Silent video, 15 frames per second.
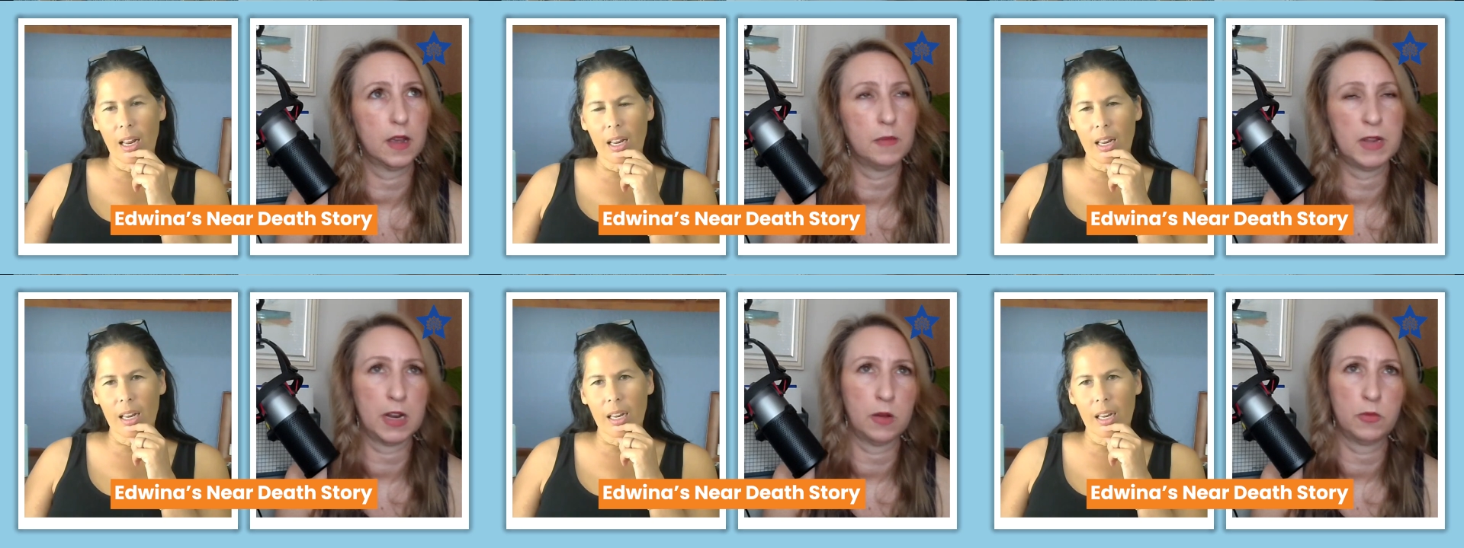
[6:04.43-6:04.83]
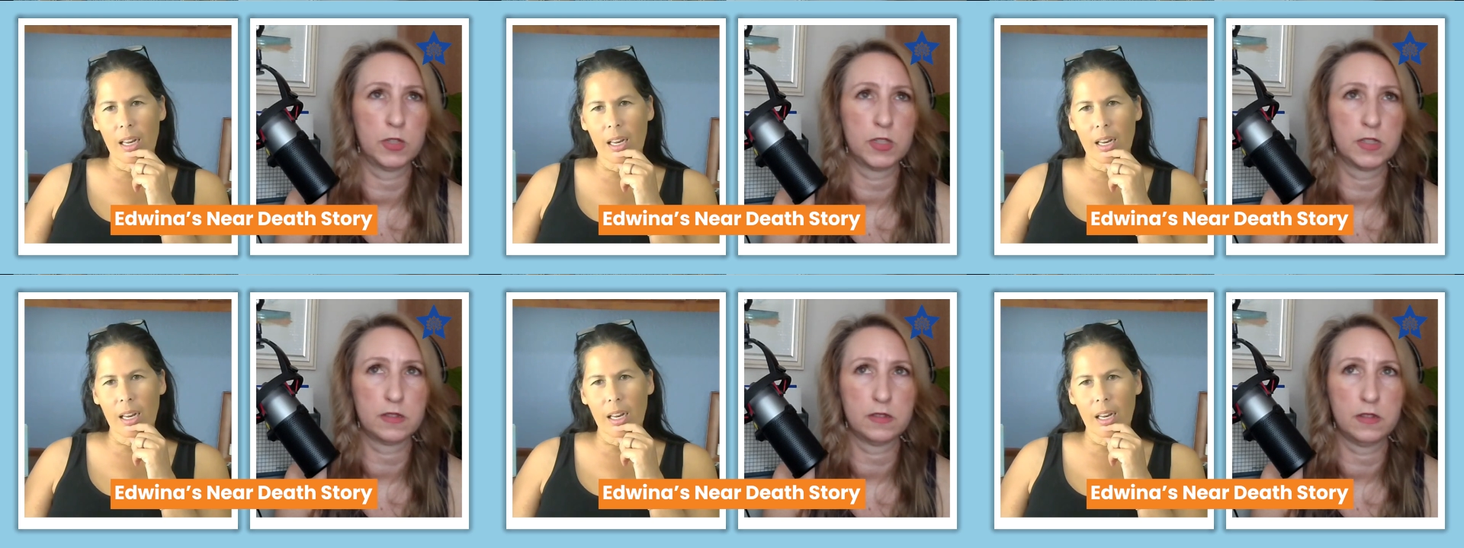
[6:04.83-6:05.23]
Speaker 1: I mean, I
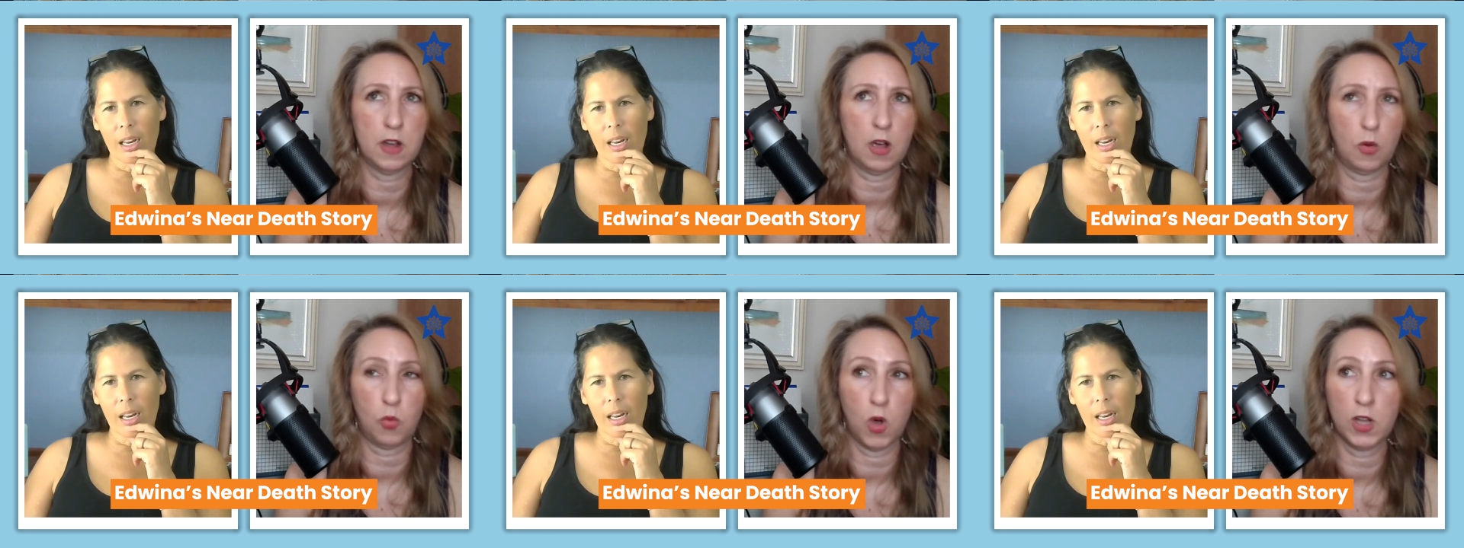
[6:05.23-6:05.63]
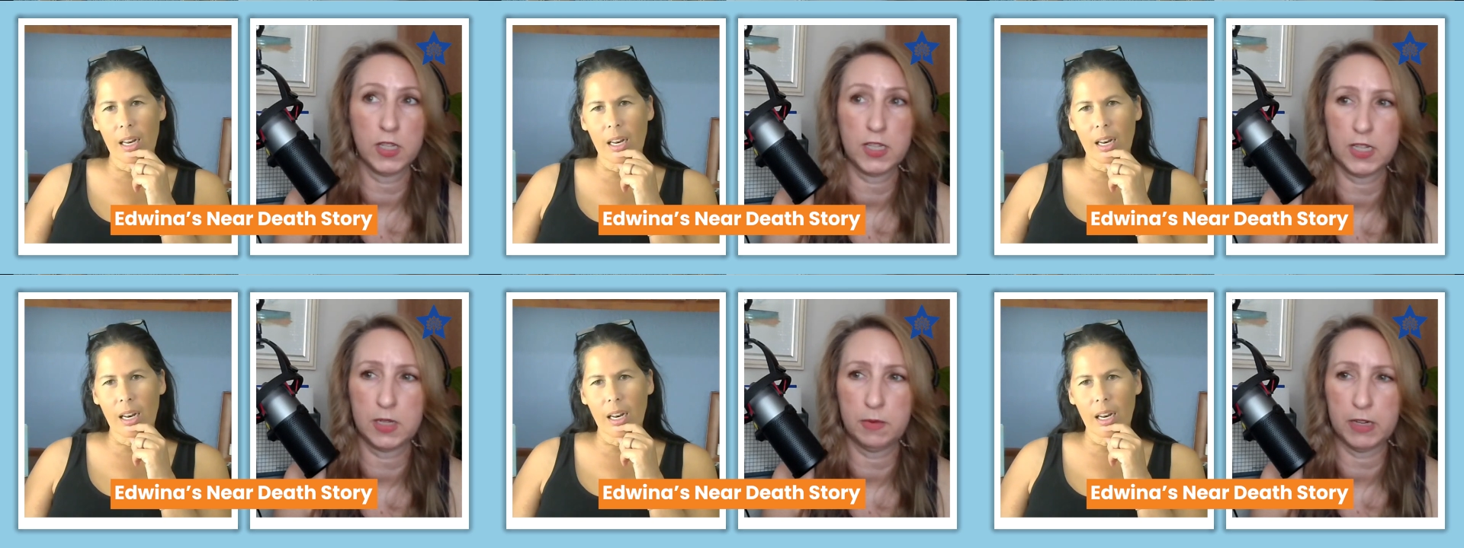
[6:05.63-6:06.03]
was not
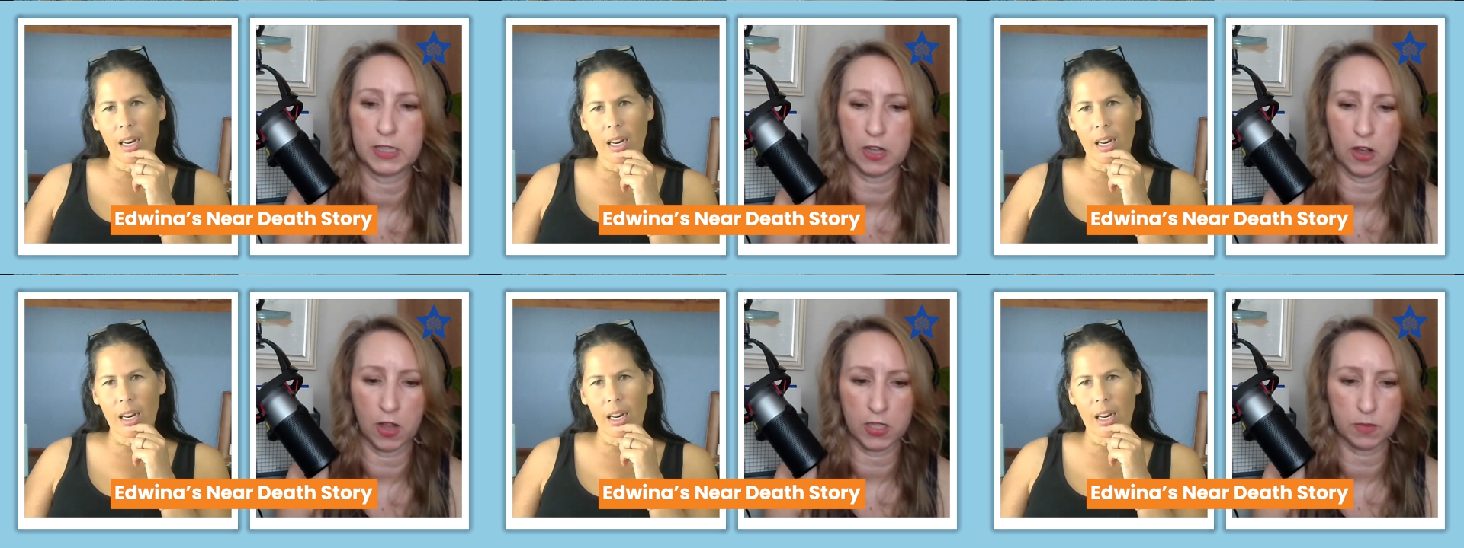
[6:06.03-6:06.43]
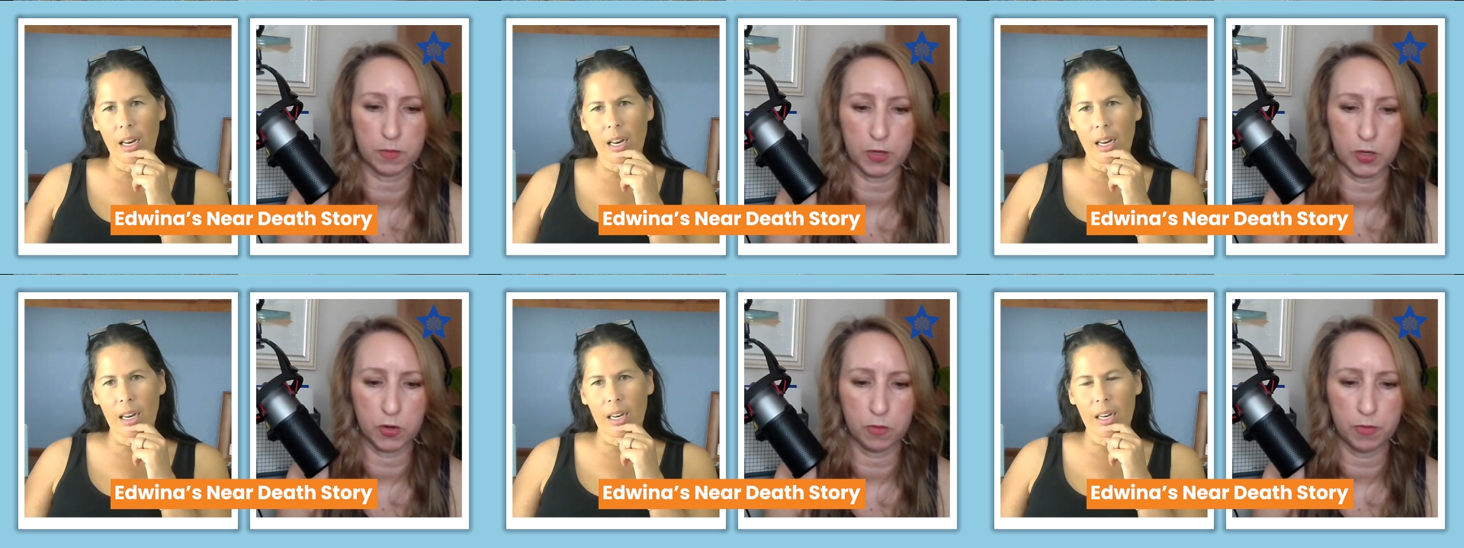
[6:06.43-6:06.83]
wanting to be in the
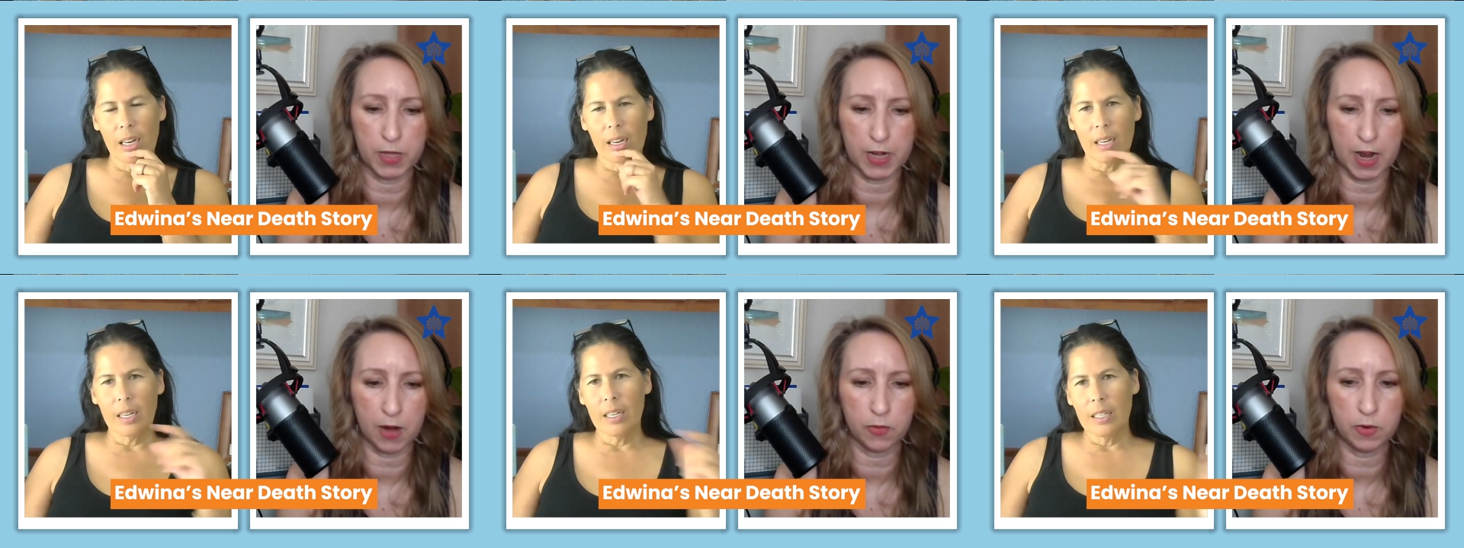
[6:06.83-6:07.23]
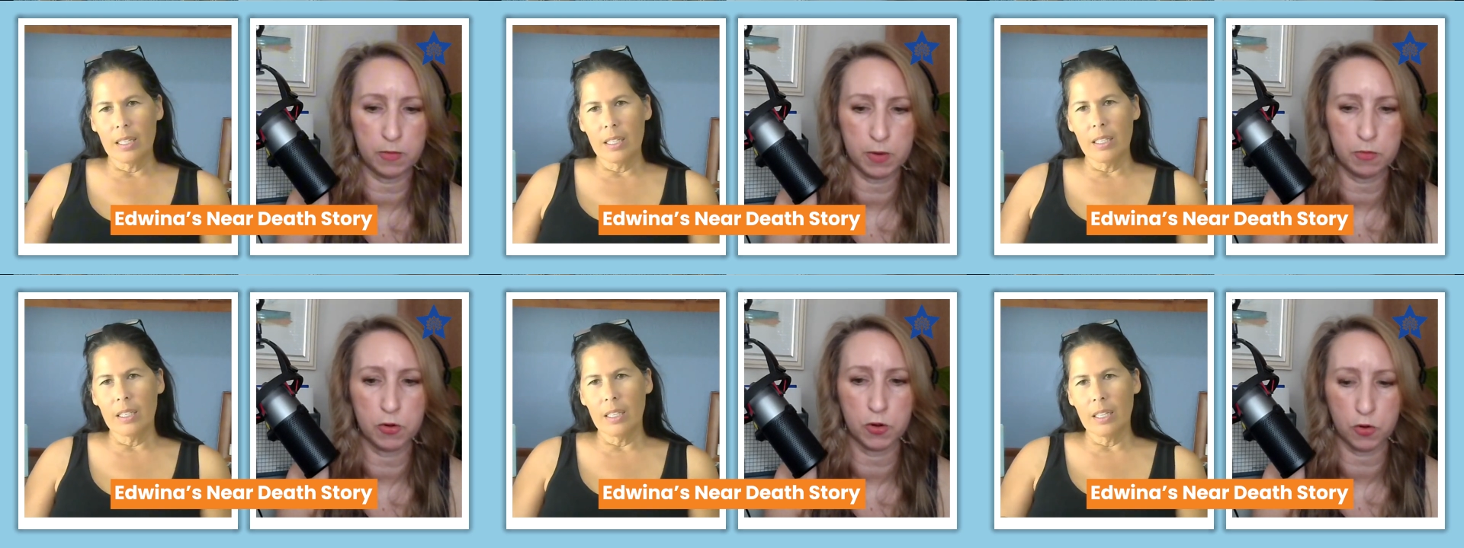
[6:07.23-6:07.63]
hospital, but I
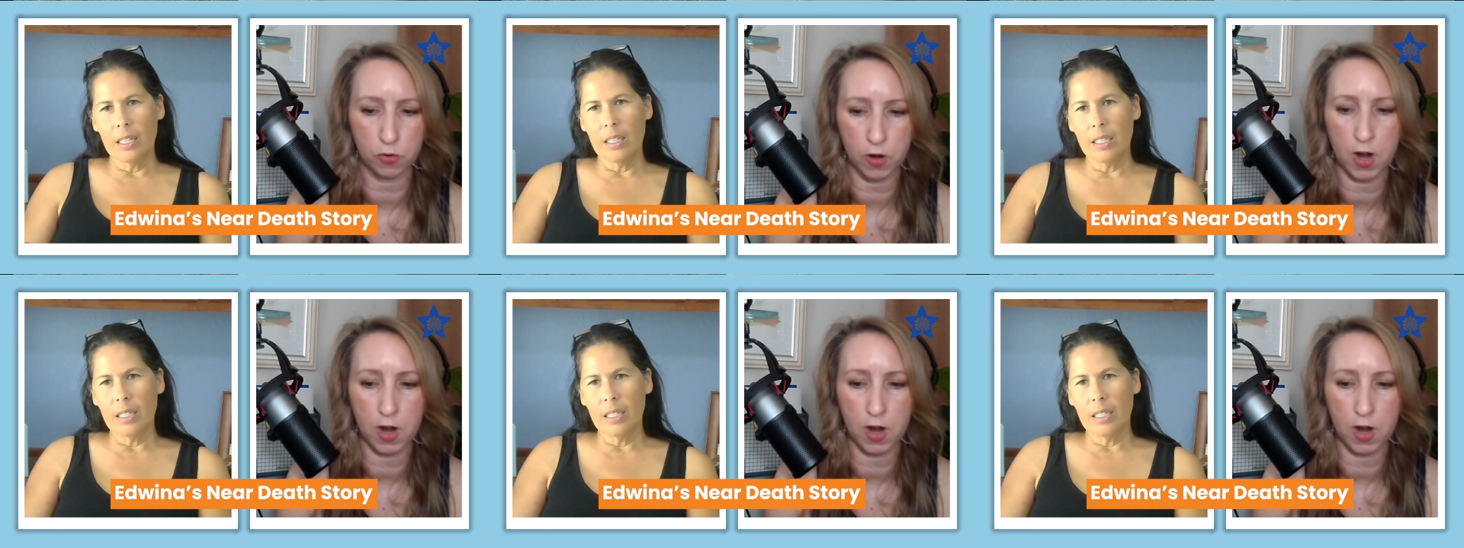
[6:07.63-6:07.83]
remember mm.